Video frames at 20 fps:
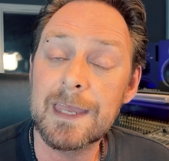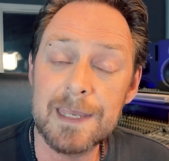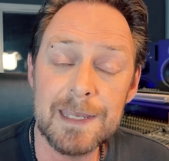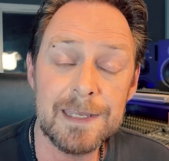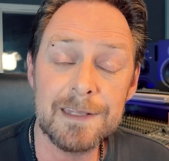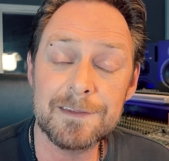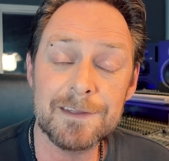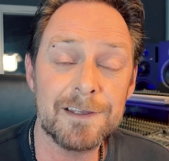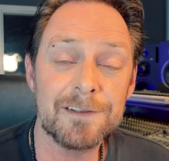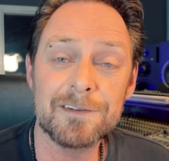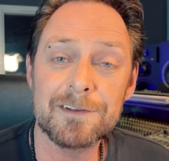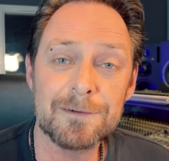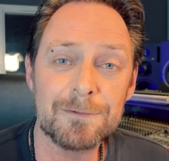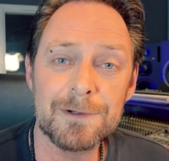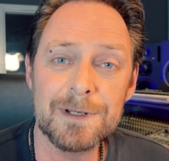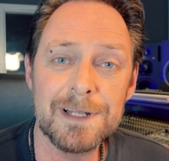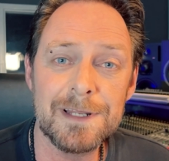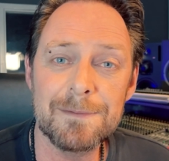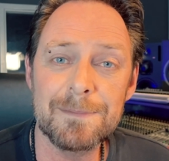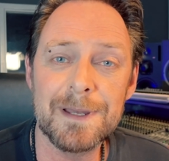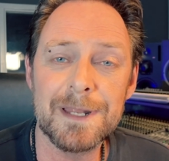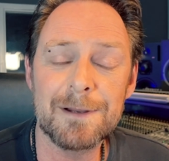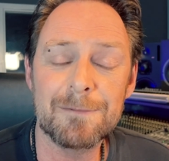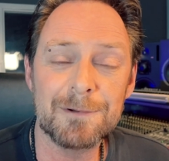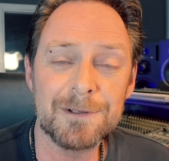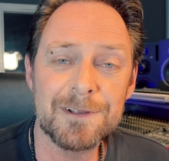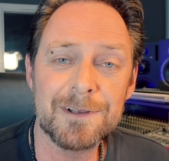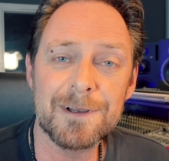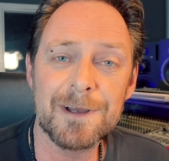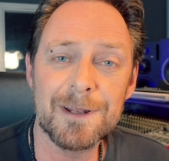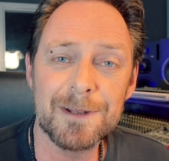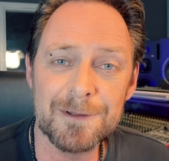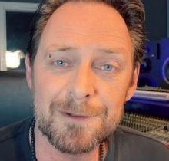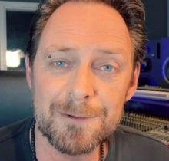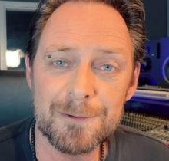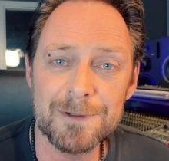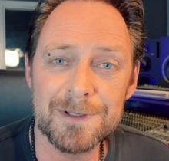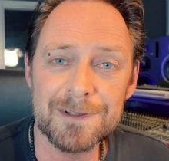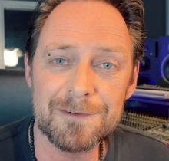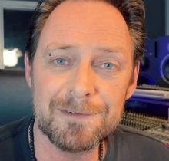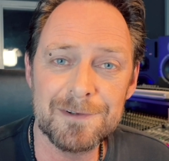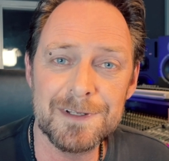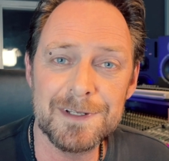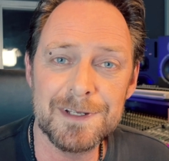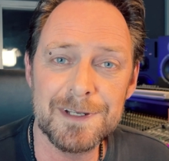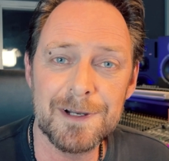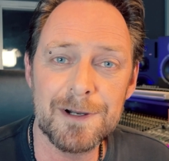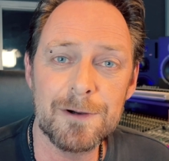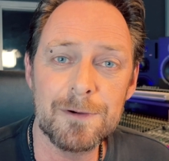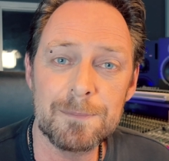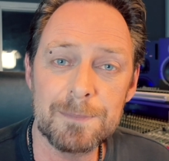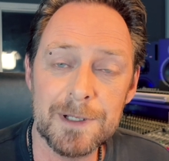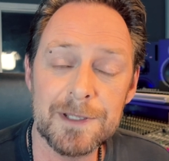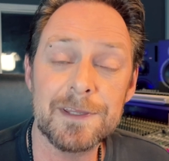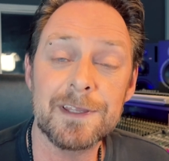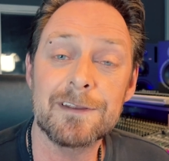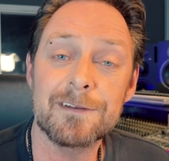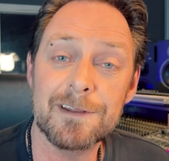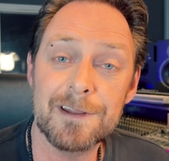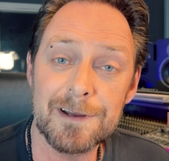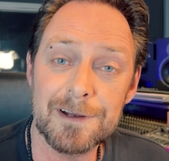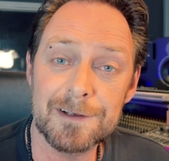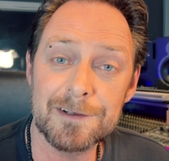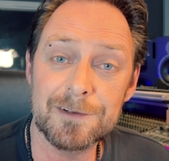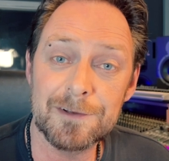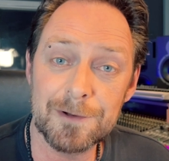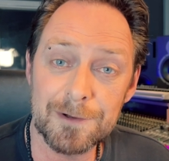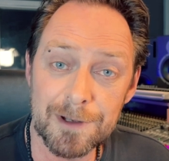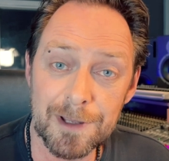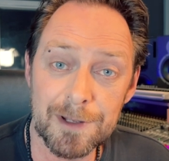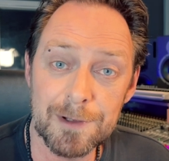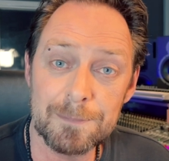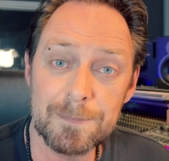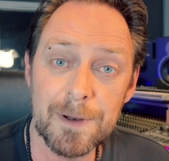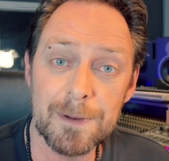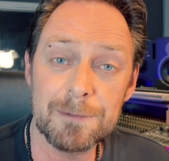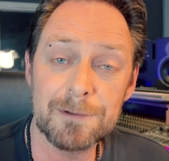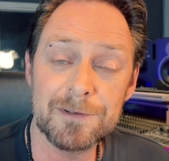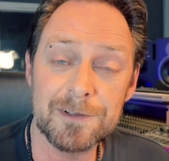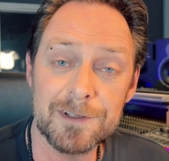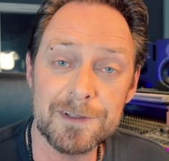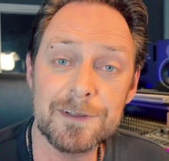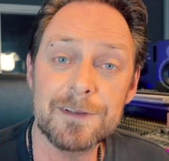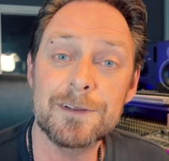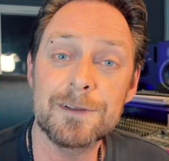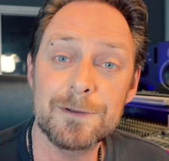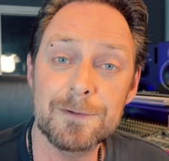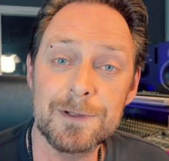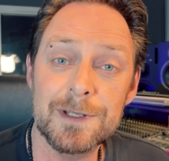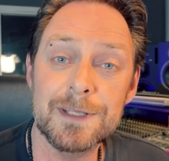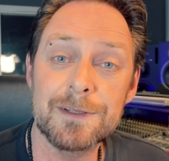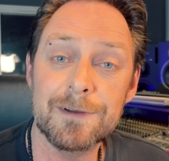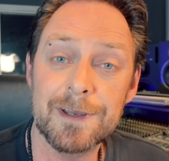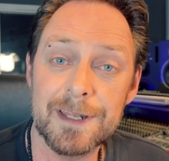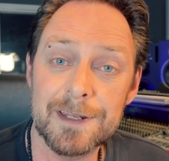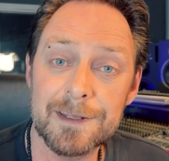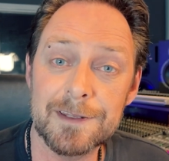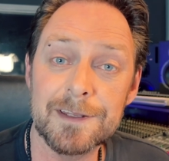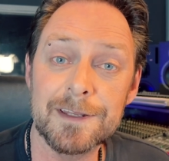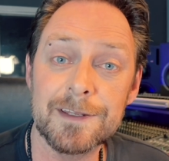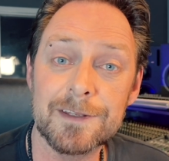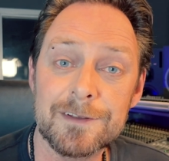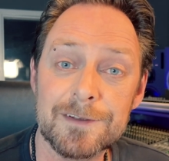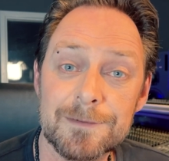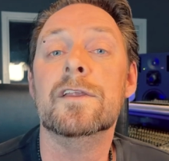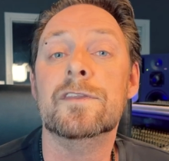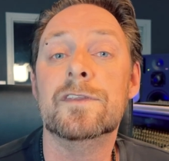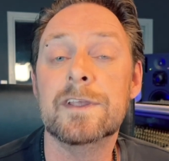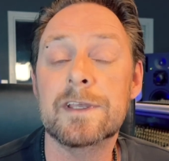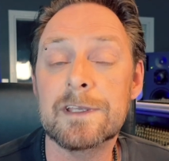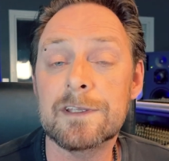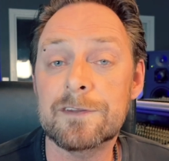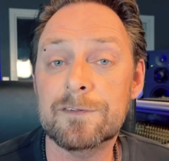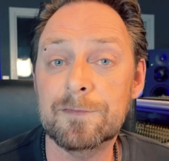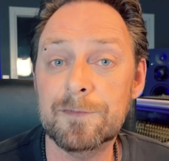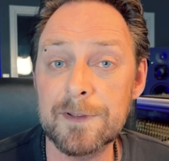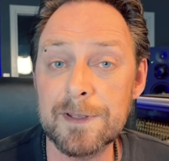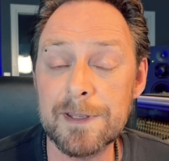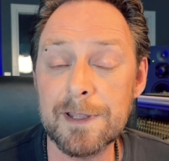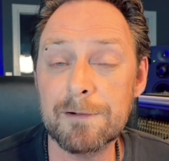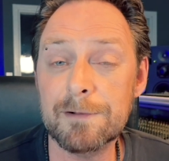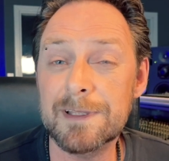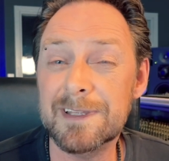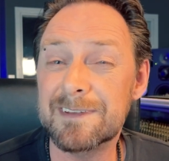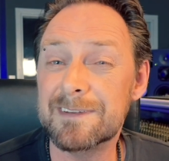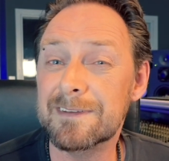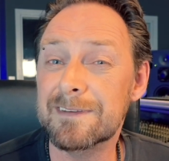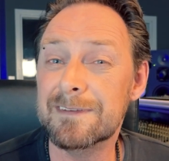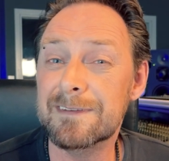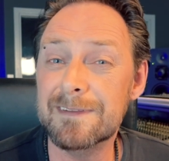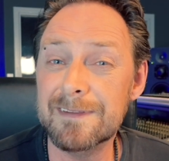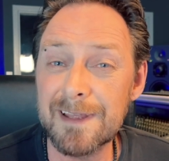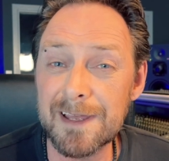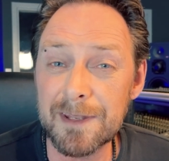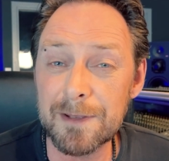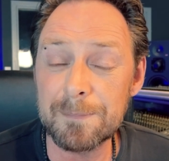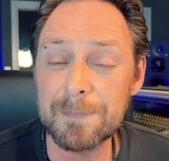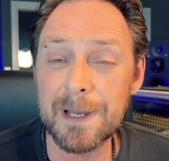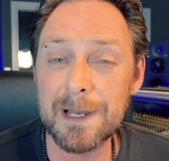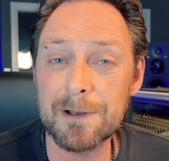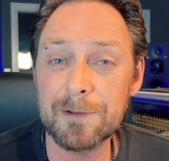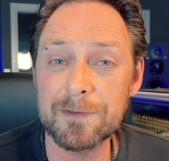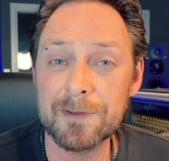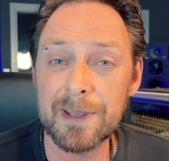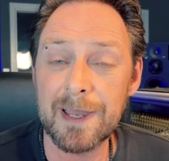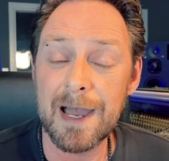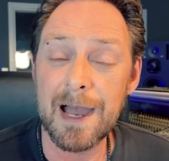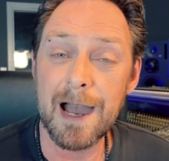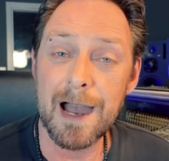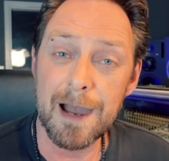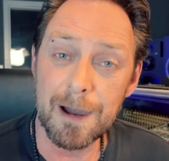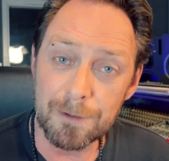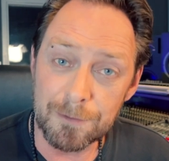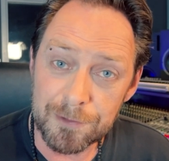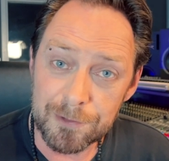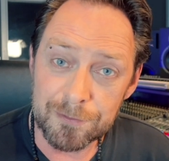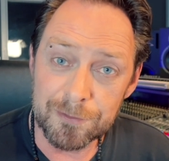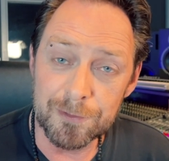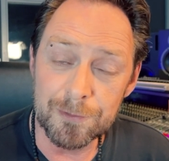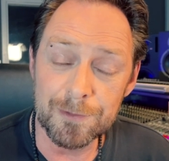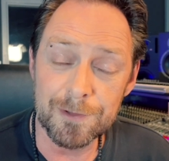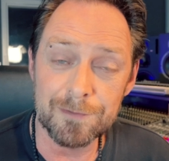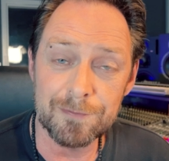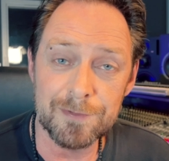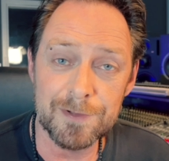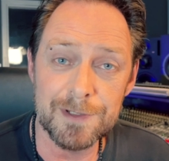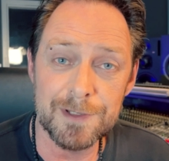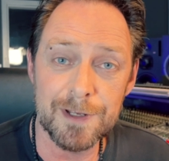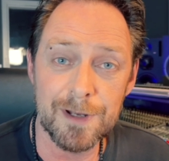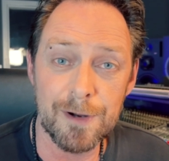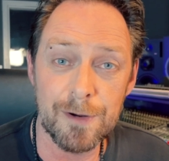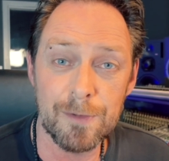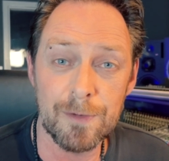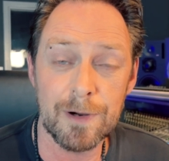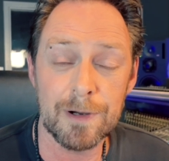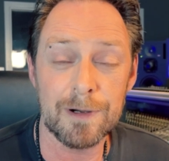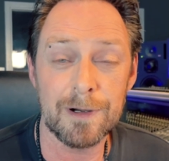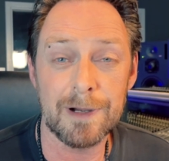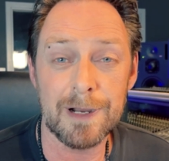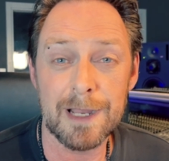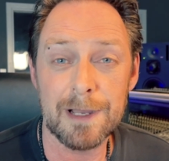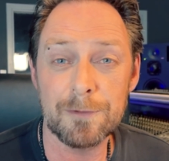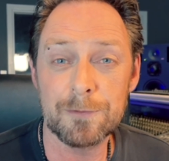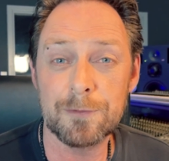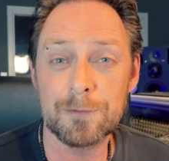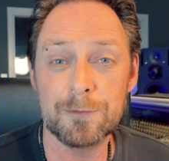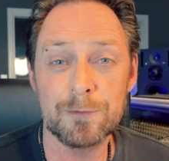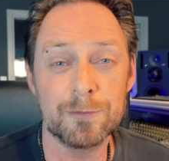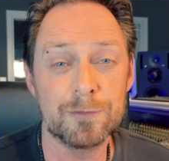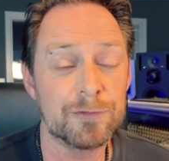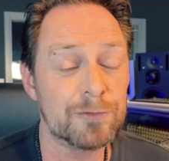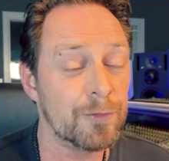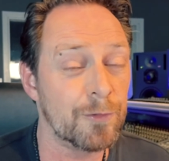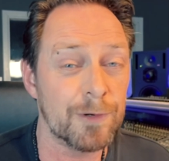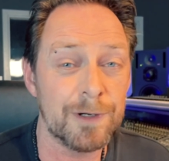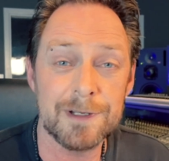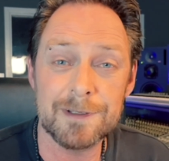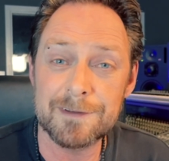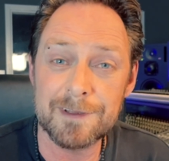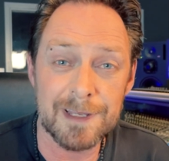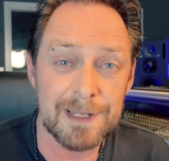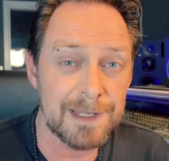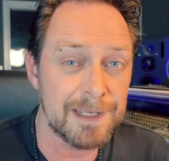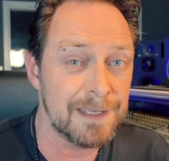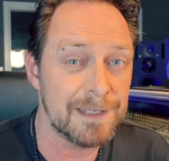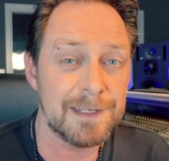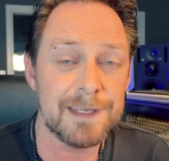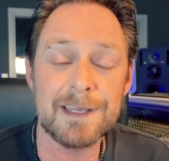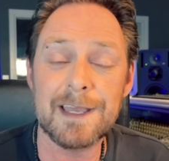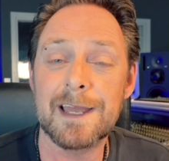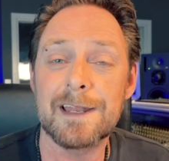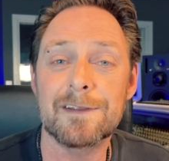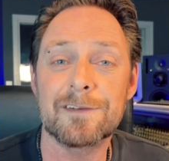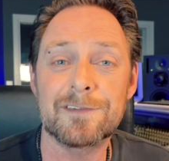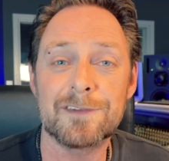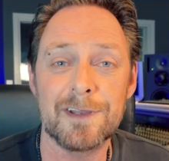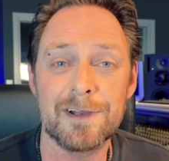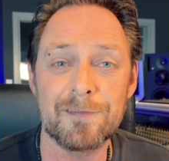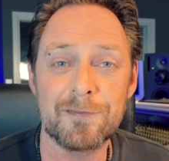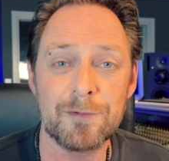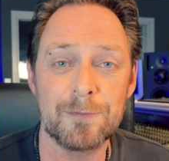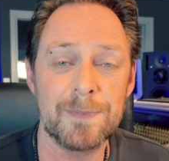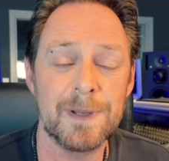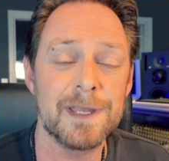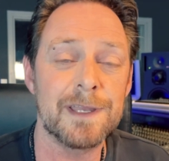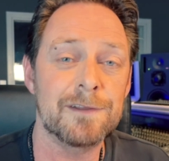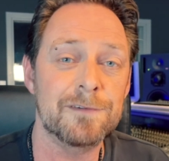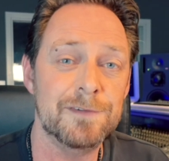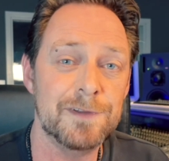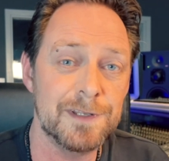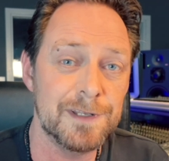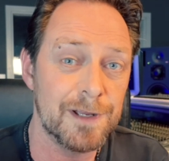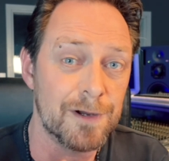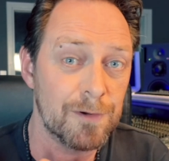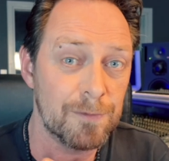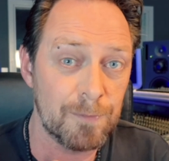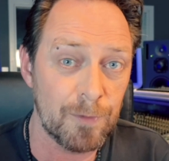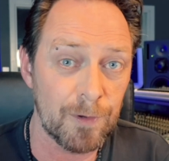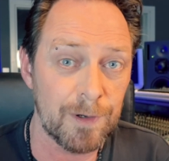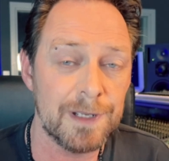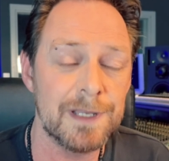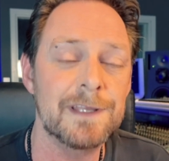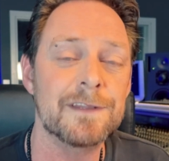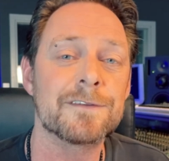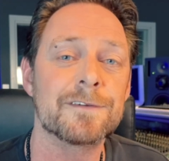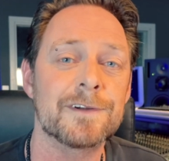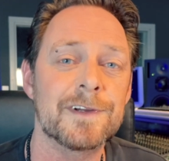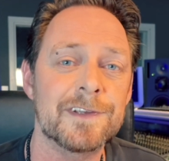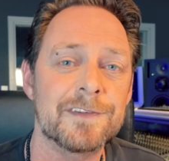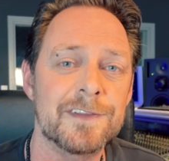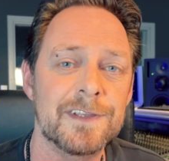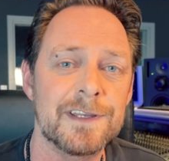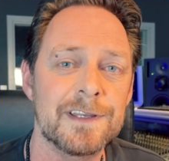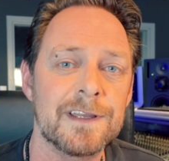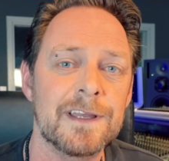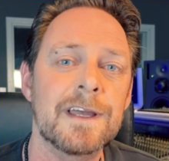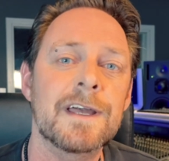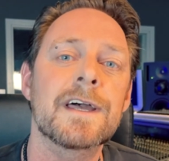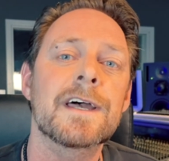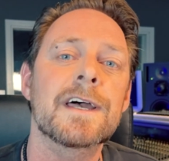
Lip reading: It doesn't really matter what you're gonna do with the video, but as long as you're gonna publish it, you need to edit it. This video is not about how to shoot a video or how to do storytelling and that kind of stuff to make a video more interesting.